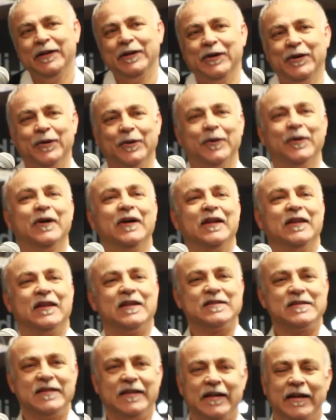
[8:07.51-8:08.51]
you know,
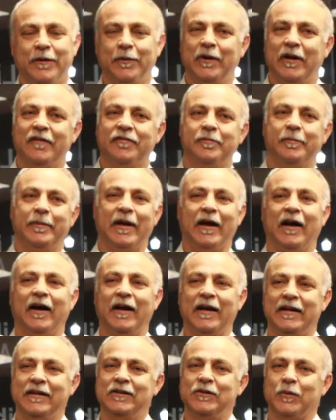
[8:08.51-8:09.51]
the Syria we left
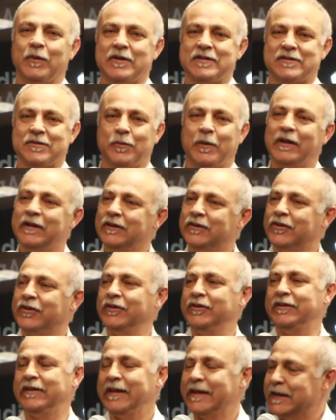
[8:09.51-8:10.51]
behind was one
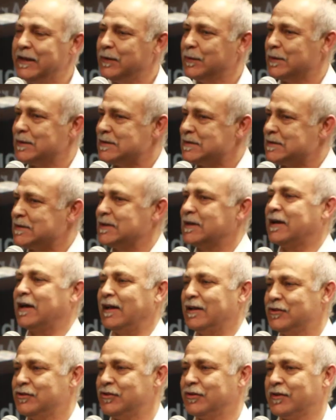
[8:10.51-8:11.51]
contiguous
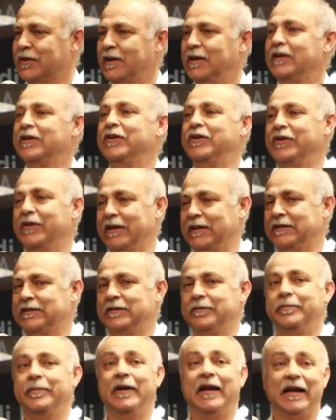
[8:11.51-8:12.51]
cultural unit,
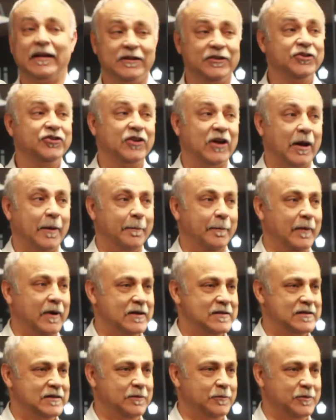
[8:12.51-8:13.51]
Bilad al-Sham,
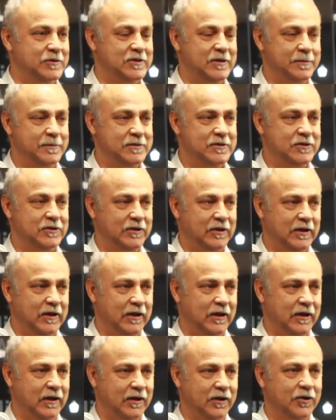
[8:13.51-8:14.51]
as the Muslims
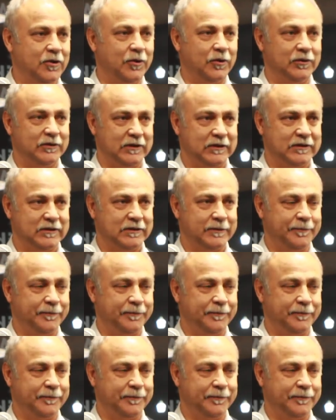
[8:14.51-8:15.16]
uh, called it.